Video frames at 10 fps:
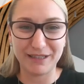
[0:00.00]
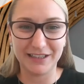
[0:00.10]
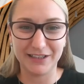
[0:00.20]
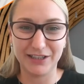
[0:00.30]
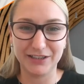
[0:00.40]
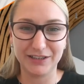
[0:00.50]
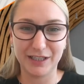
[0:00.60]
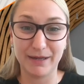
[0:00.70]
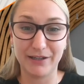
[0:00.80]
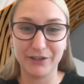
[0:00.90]
telling us
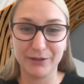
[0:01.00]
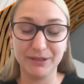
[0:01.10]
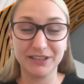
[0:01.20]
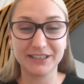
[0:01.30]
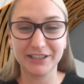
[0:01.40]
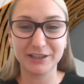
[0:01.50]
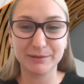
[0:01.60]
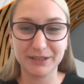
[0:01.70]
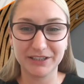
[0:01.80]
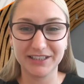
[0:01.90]
about your military
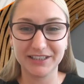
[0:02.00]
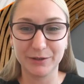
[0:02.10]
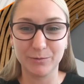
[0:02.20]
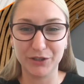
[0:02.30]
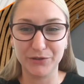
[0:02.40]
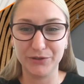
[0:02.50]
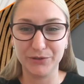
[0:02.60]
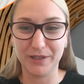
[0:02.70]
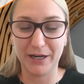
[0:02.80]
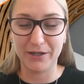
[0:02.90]
experience and what you
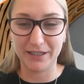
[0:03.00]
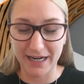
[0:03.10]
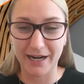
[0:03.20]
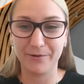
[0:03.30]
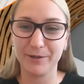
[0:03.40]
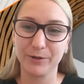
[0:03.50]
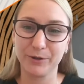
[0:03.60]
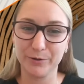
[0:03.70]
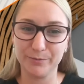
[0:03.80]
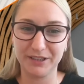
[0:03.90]
do now, at
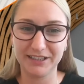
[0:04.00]
Recruit